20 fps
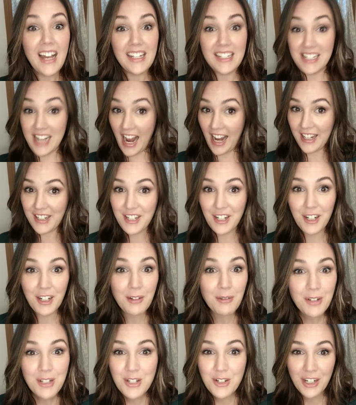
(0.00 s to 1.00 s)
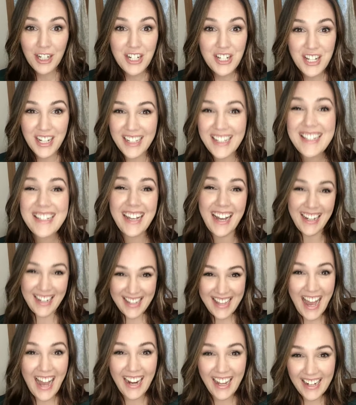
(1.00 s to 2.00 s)
dietary restrictions, kind of
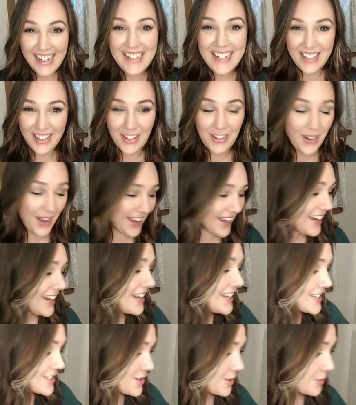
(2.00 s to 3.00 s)
that kind of deal, okay? So